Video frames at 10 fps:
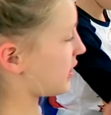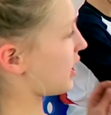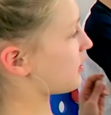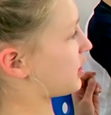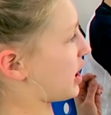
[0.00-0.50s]

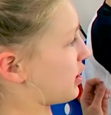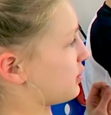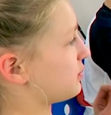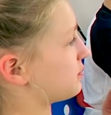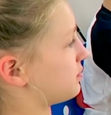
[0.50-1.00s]
There you
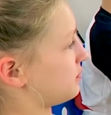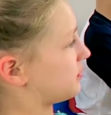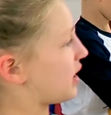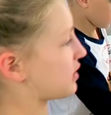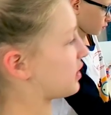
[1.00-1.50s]
go.
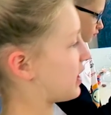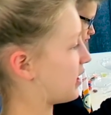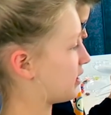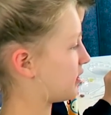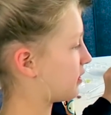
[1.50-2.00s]
That's her
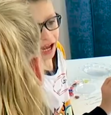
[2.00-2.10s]
hair.